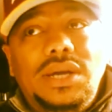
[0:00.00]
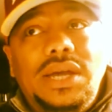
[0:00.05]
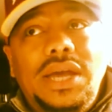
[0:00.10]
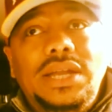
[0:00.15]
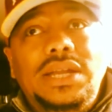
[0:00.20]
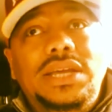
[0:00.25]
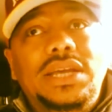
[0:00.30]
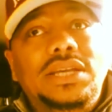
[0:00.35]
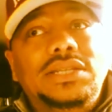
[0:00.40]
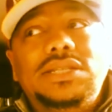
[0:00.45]

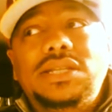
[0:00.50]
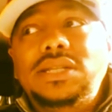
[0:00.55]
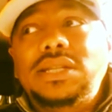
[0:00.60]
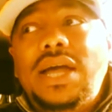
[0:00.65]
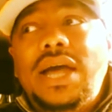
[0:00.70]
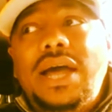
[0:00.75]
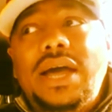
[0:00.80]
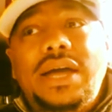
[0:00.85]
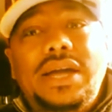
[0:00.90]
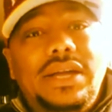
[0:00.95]
And he's
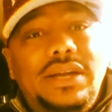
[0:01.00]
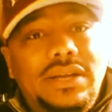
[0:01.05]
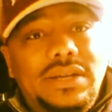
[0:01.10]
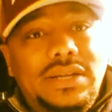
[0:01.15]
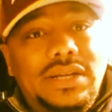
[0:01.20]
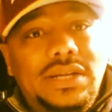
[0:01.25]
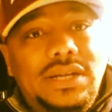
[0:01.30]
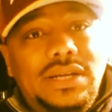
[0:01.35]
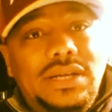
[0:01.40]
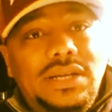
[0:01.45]
not
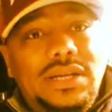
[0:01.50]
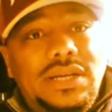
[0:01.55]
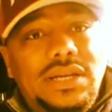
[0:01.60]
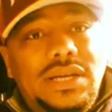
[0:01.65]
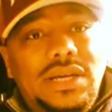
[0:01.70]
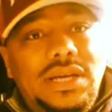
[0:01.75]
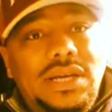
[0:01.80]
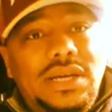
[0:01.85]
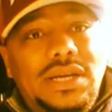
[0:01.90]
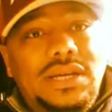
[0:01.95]

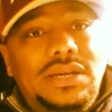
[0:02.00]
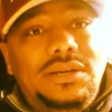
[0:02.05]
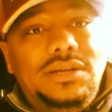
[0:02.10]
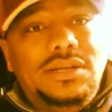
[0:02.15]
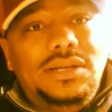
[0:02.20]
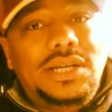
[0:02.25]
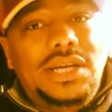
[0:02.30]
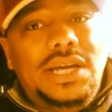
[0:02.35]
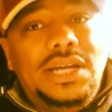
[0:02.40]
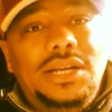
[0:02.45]

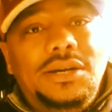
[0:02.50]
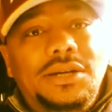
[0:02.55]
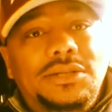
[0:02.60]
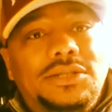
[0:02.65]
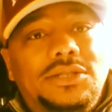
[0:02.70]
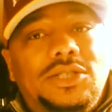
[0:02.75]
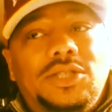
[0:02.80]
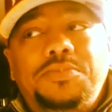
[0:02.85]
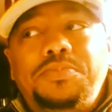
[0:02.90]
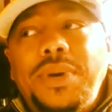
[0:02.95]
in a
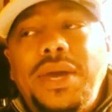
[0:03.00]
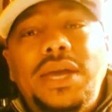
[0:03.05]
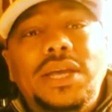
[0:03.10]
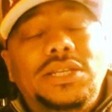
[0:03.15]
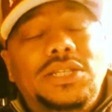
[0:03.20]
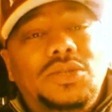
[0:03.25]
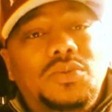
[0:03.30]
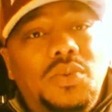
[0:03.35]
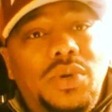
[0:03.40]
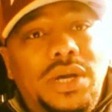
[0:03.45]

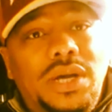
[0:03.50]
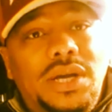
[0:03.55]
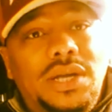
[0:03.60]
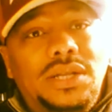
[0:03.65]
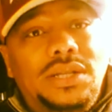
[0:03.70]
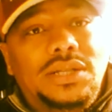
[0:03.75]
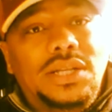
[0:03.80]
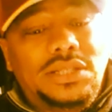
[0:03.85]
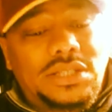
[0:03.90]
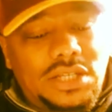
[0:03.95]
space where
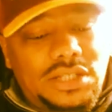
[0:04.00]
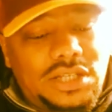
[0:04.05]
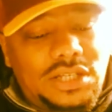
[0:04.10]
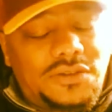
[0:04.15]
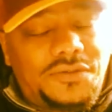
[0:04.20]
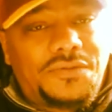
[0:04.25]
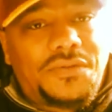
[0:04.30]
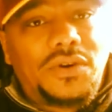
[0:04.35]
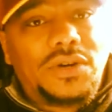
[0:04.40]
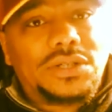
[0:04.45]
this is
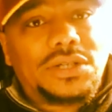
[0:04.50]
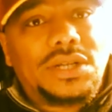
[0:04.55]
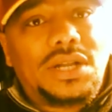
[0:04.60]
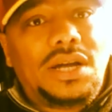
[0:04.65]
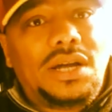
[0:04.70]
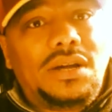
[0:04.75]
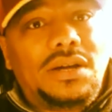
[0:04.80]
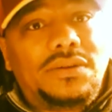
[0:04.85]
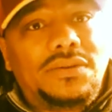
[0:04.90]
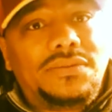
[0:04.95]
his first
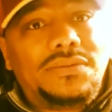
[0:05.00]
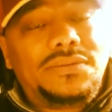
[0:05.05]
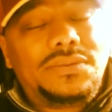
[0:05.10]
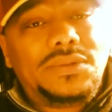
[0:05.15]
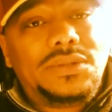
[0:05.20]
love.